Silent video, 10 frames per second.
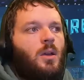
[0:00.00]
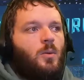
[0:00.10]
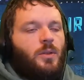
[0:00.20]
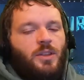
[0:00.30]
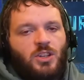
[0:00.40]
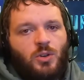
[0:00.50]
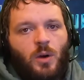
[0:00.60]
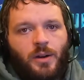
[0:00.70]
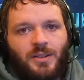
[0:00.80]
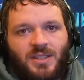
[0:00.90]
With the
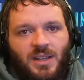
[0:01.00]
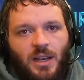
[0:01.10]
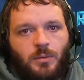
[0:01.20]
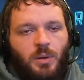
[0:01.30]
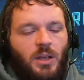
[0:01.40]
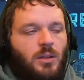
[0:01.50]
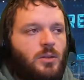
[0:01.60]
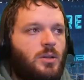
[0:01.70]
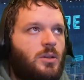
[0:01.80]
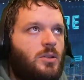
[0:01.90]
202nd pick in
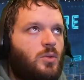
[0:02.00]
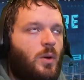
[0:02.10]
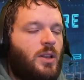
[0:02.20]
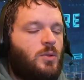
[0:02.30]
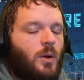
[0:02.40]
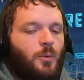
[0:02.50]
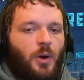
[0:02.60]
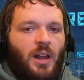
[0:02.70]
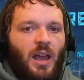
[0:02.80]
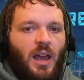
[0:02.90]
the
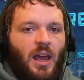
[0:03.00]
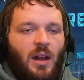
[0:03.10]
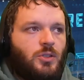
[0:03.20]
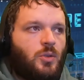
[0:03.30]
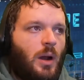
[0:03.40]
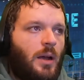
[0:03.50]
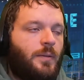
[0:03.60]
2021 NFL Draft,